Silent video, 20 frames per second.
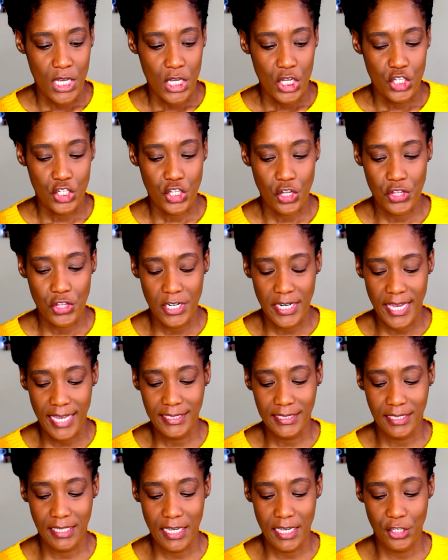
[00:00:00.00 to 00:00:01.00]
So the
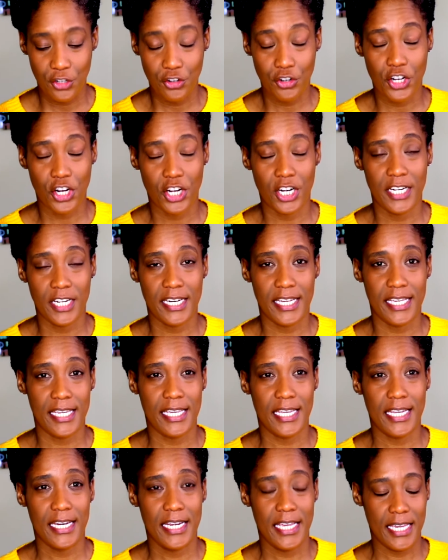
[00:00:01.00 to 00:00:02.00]
next thing you're gonna
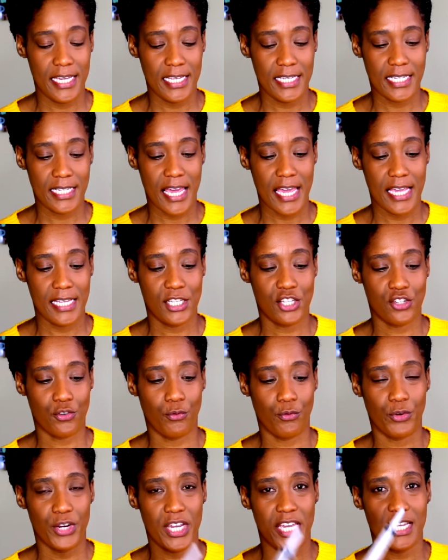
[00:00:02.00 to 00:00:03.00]
need is a
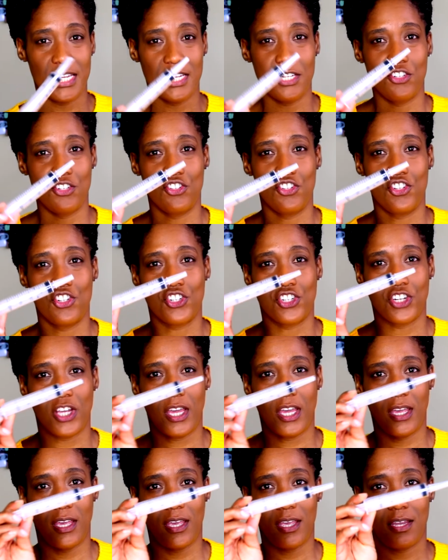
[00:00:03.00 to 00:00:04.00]
syringe,
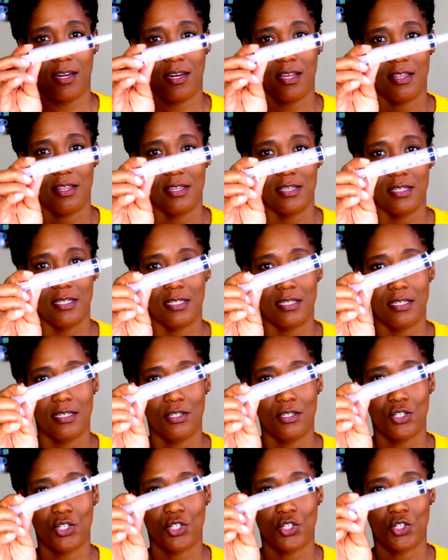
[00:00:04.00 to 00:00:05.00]
and this
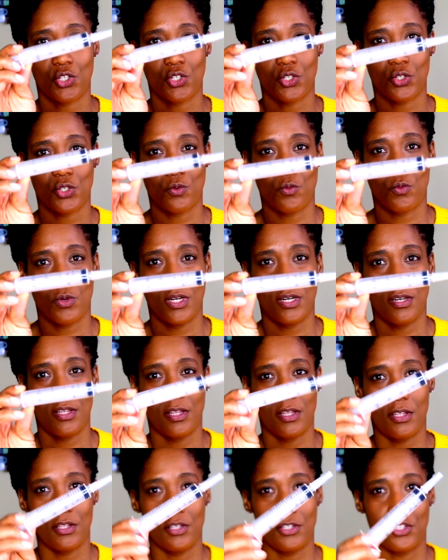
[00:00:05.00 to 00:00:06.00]
is what
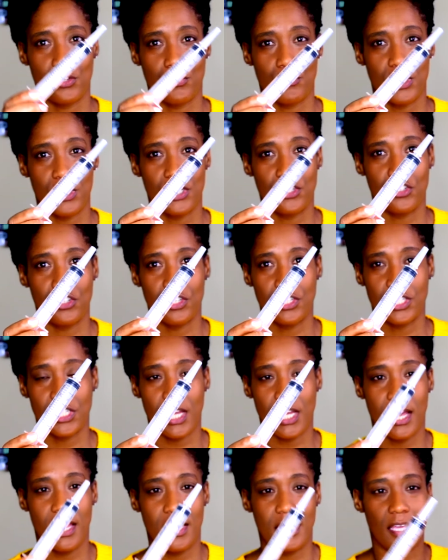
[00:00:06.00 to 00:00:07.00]
the syringe looks
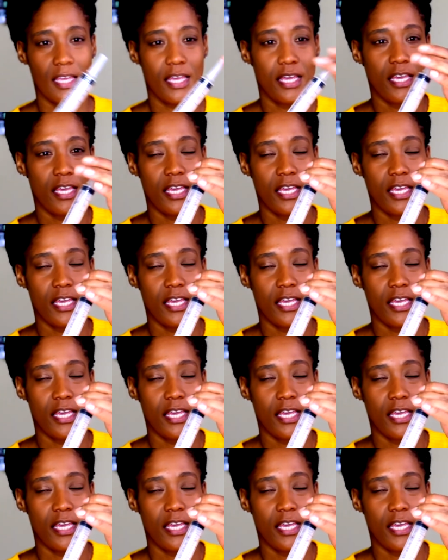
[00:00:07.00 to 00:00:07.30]
like.